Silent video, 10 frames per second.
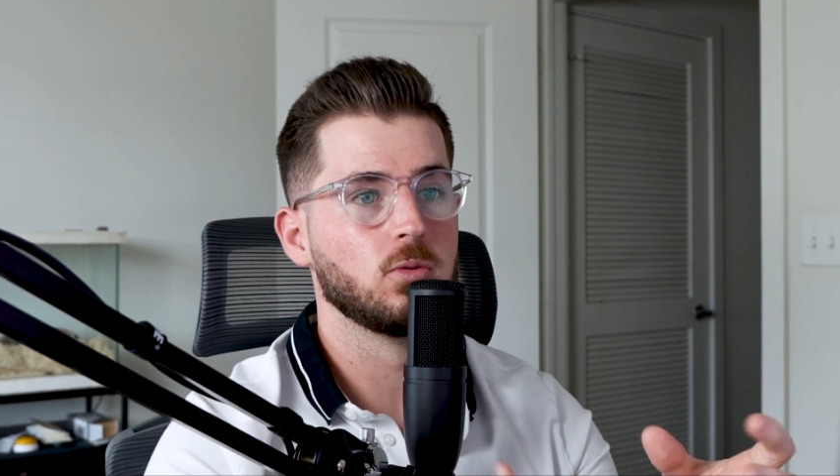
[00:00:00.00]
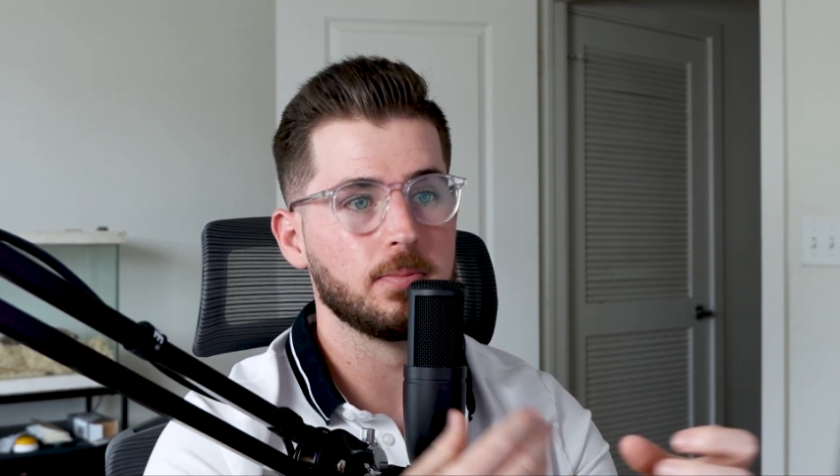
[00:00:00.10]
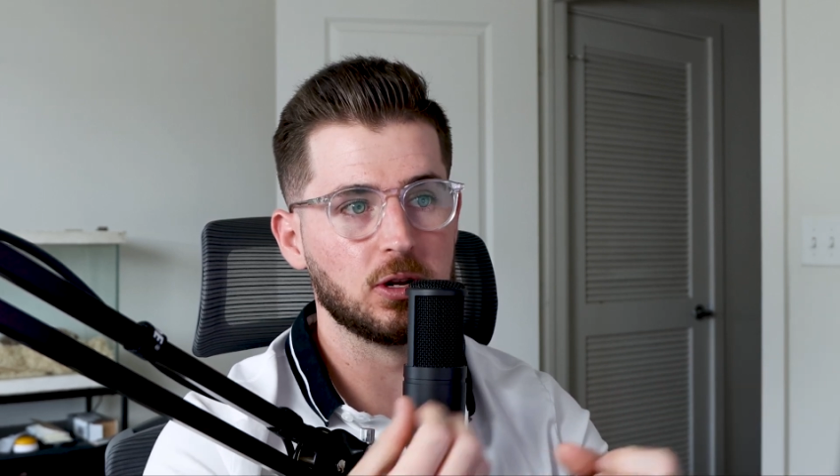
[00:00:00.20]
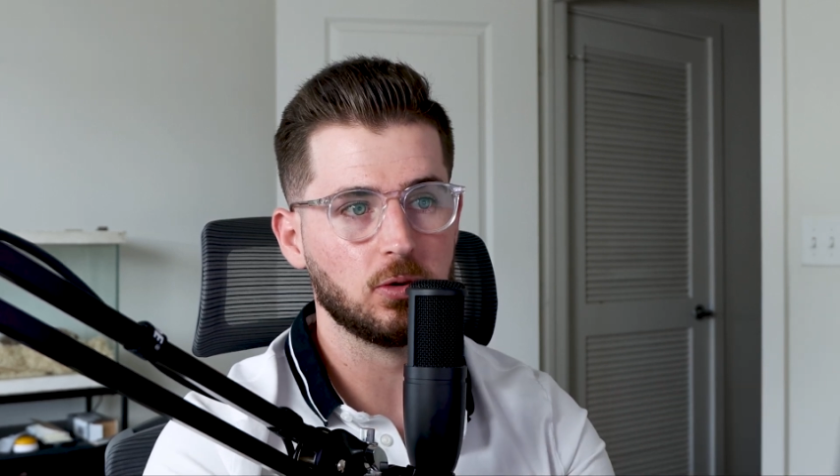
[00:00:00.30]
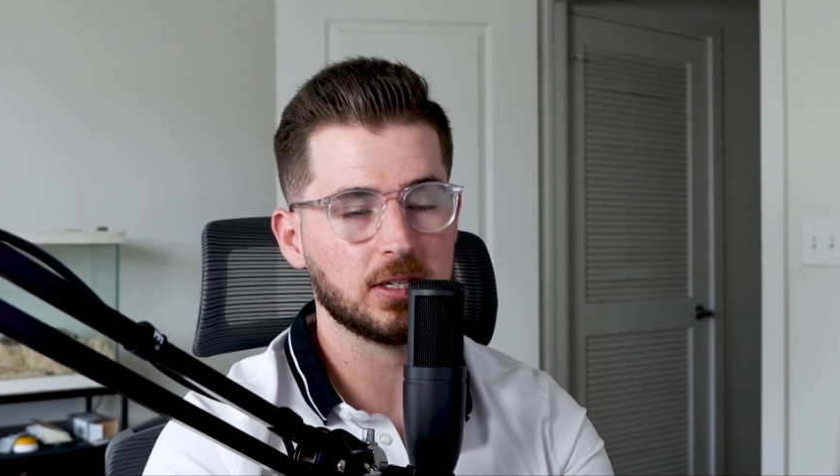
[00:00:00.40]
we have
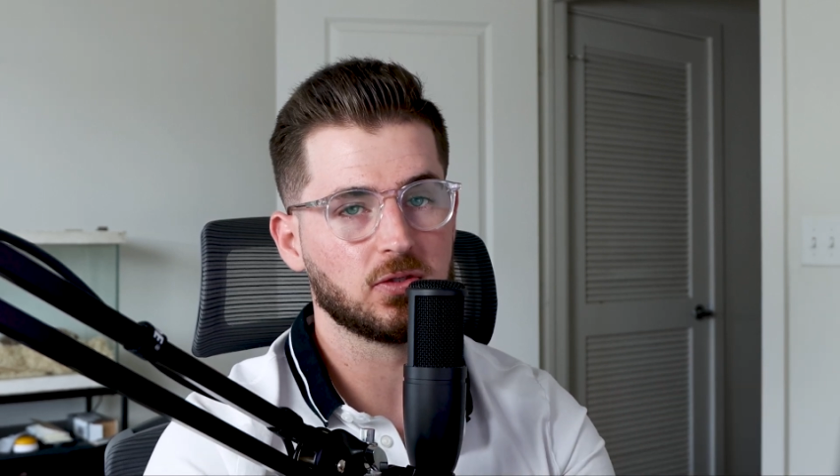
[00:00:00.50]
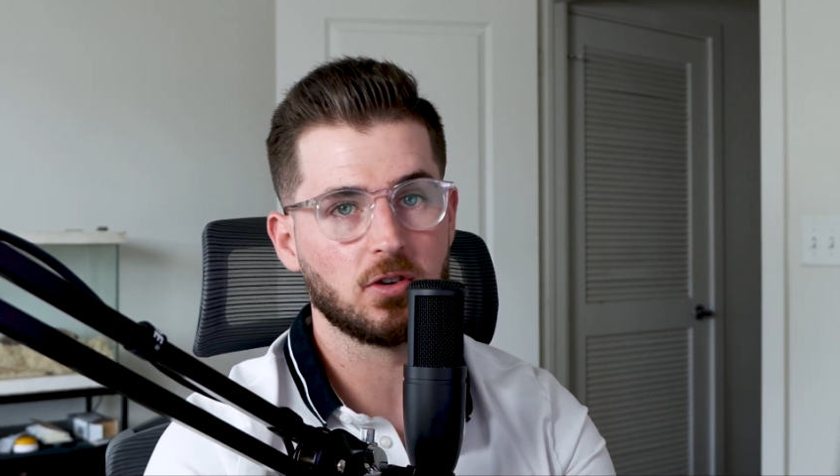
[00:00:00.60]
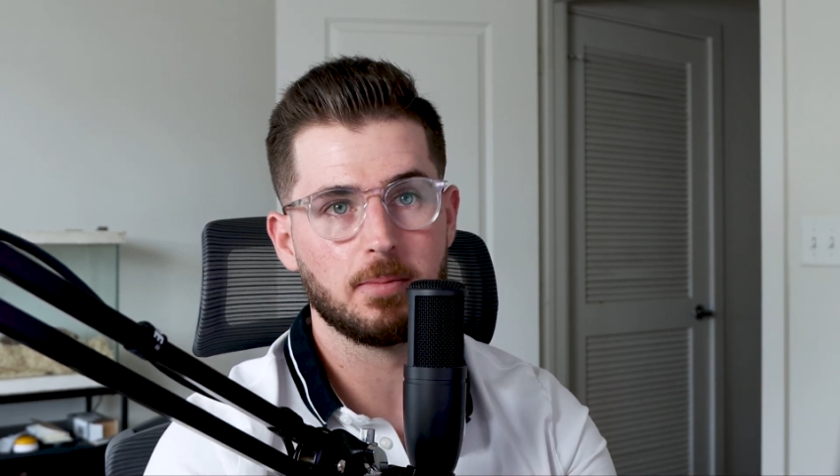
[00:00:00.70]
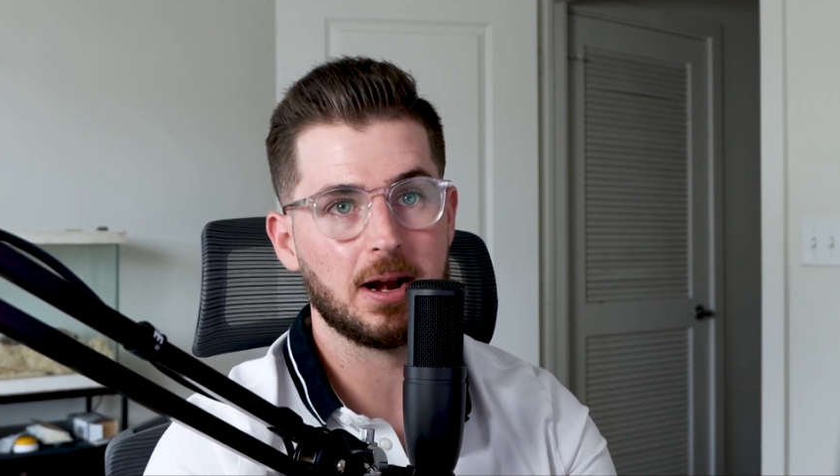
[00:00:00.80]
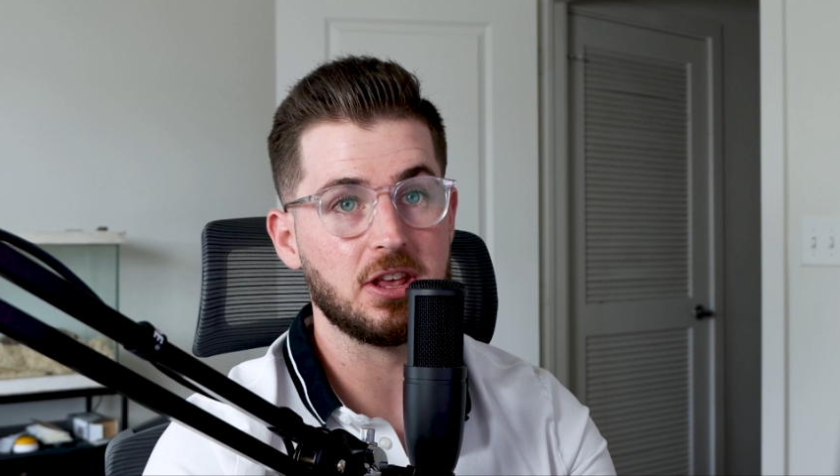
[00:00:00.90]
been doing this
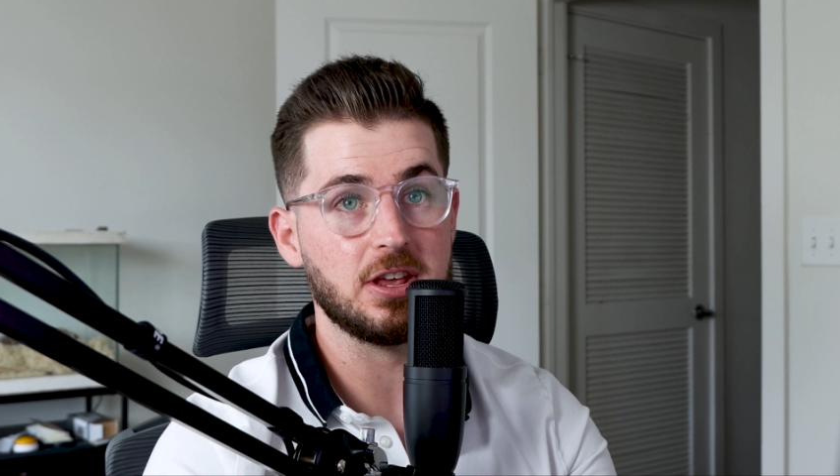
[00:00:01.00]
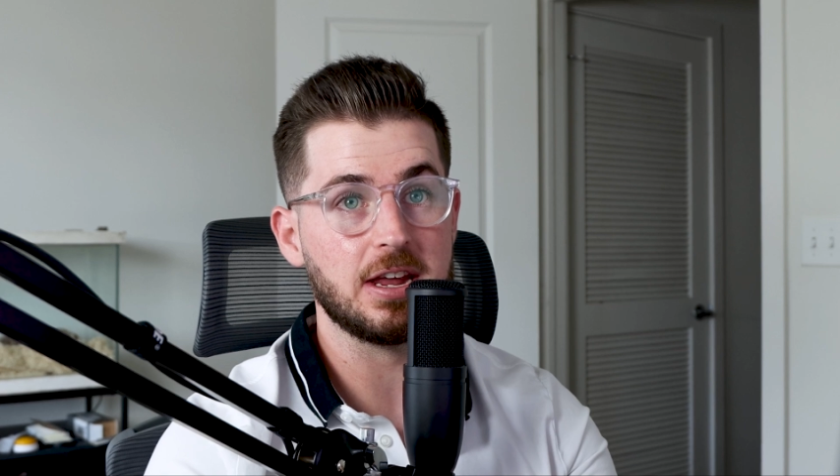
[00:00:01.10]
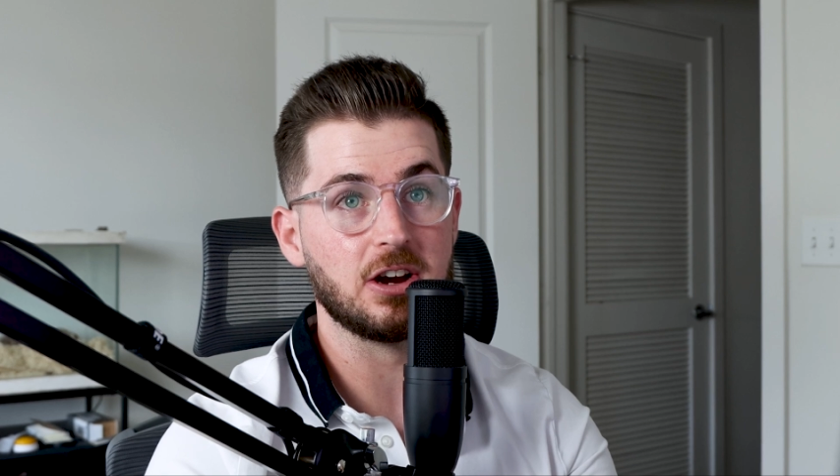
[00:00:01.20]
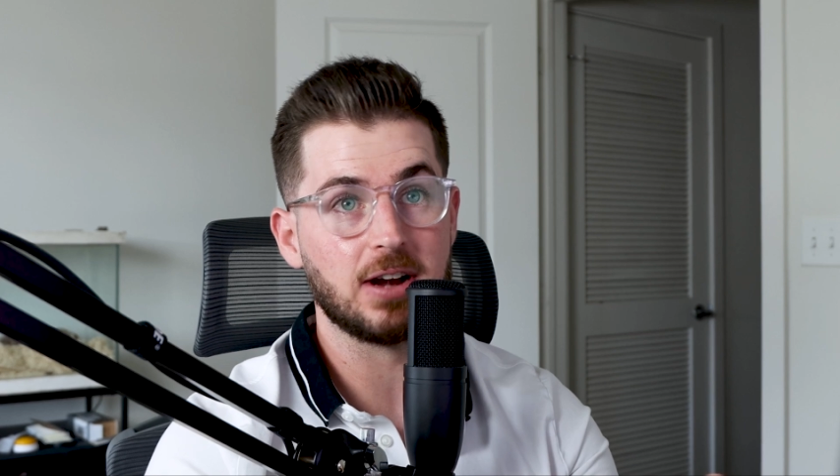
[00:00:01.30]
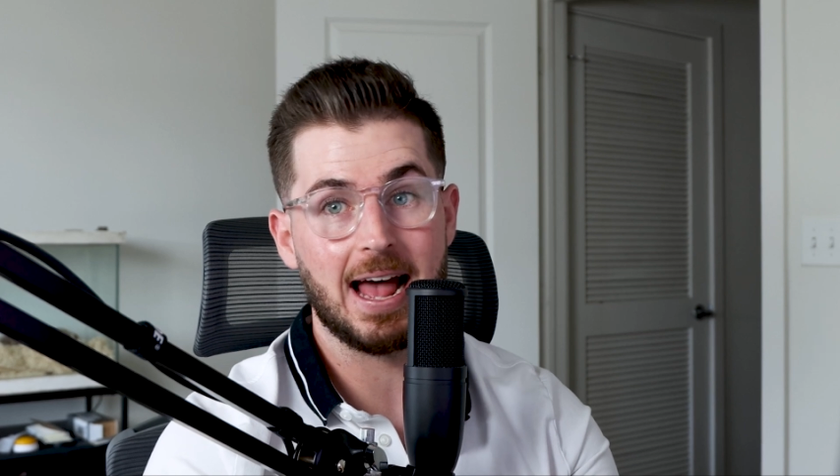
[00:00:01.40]
for about a
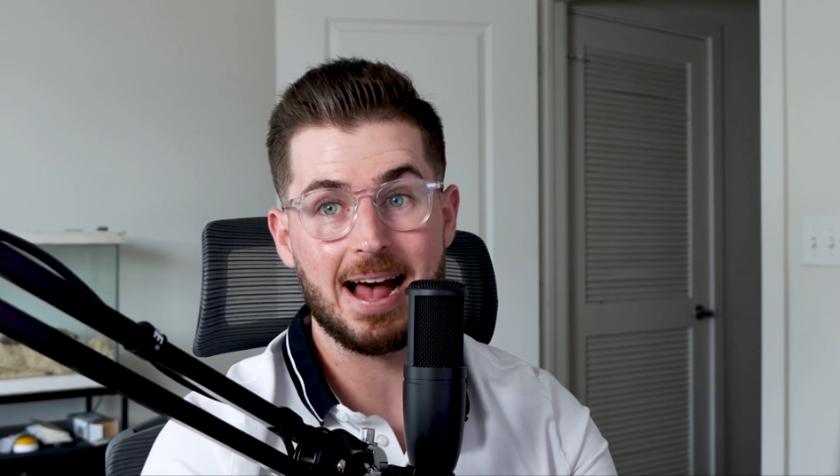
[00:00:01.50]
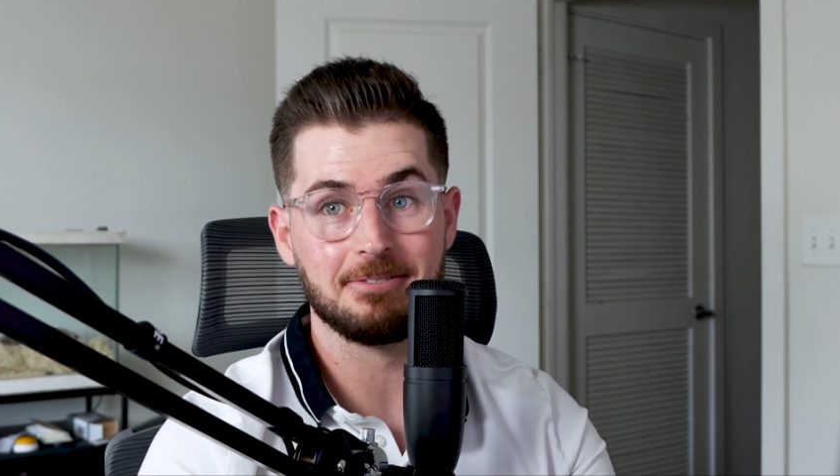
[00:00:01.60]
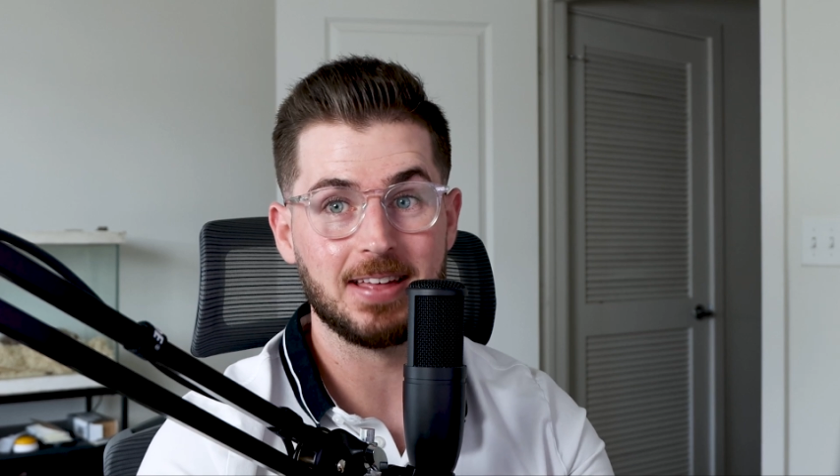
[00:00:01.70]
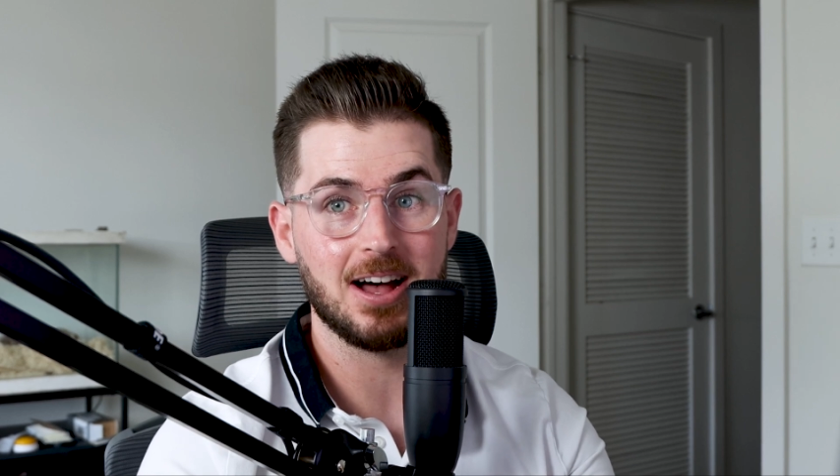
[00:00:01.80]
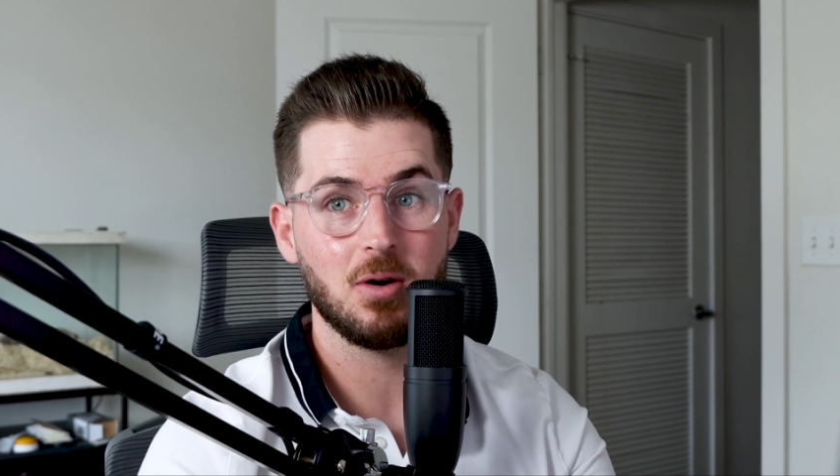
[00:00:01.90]
year and a
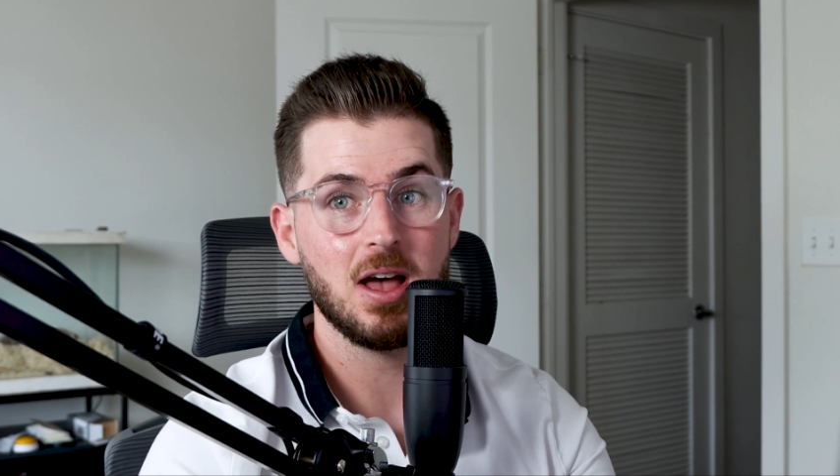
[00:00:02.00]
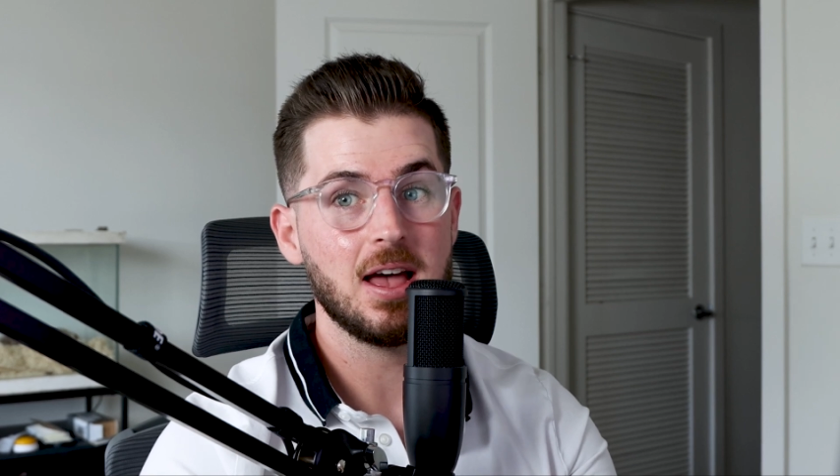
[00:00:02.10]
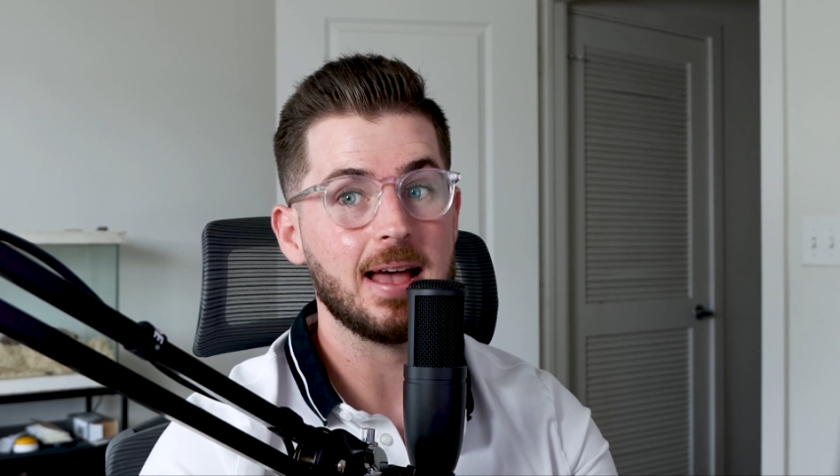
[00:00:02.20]
half now,